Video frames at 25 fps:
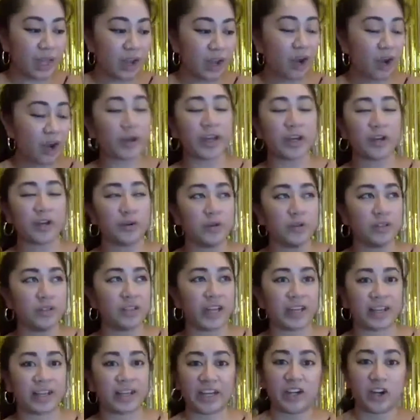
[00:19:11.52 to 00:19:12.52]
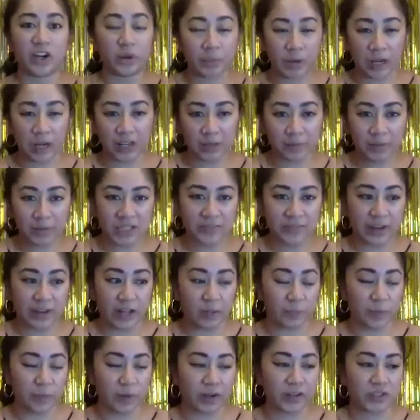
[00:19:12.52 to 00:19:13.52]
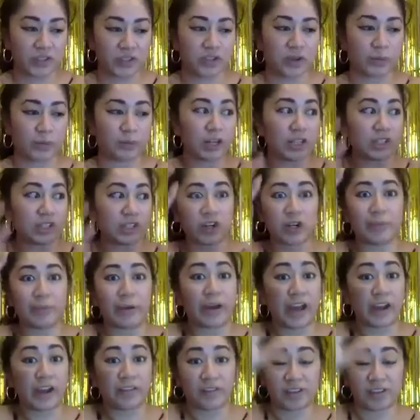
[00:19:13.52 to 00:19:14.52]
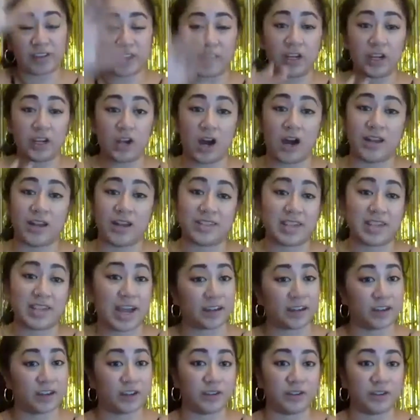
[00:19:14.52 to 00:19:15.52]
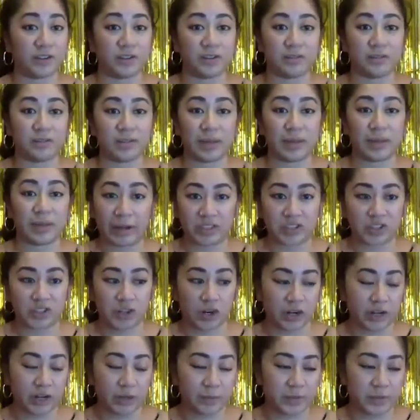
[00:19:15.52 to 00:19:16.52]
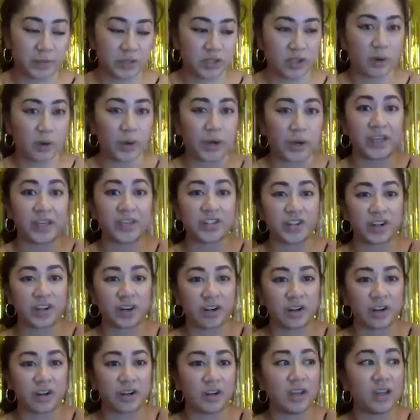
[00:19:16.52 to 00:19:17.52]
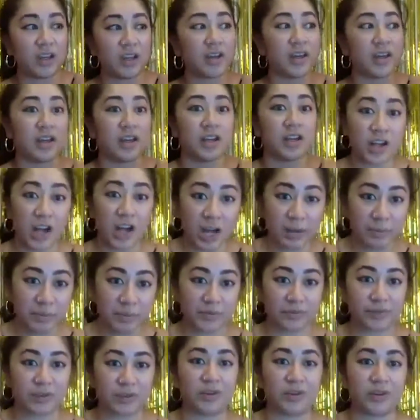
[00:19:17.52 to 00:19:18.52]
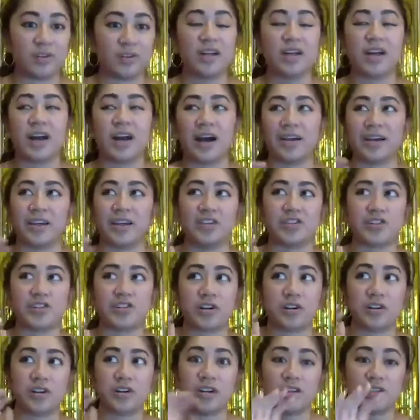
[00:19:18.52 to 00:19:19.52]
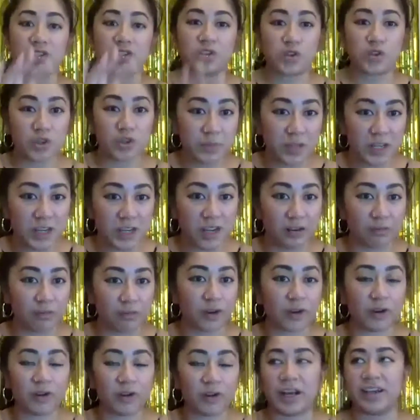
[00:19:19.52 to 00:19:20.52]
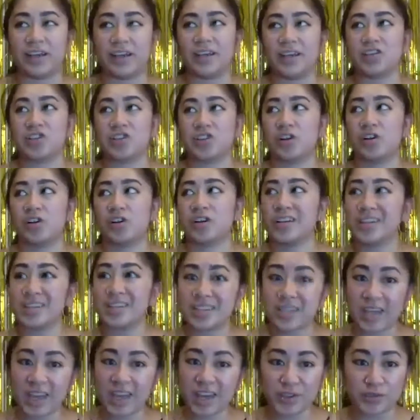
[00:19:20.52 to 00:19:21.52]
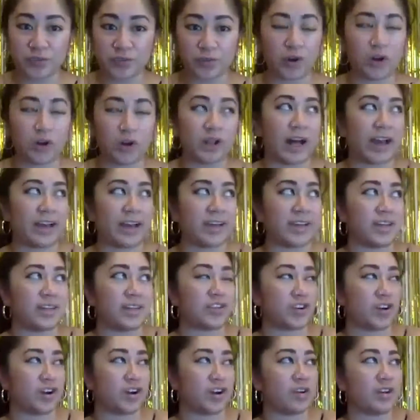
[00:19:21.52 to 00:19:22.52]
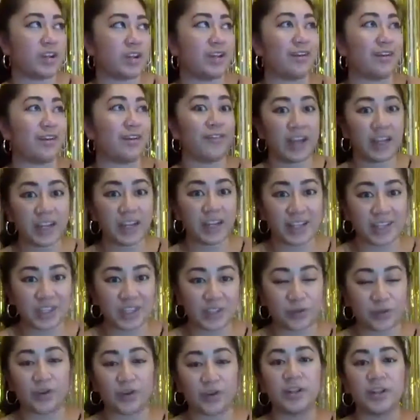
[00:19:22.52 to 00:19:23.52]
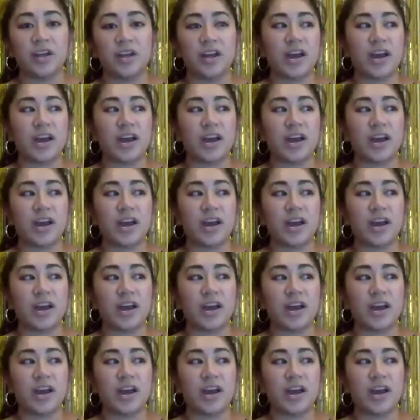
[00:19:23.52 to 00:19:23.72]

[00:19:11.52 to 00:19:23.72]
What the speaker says: okay, cool. Like, I know I'm not going to be a developer, so I'm going to learn about everything non-technical about startups. So I interned in an ops role. I interned in a social media role. I interned in a sales role. I interned in a finance role.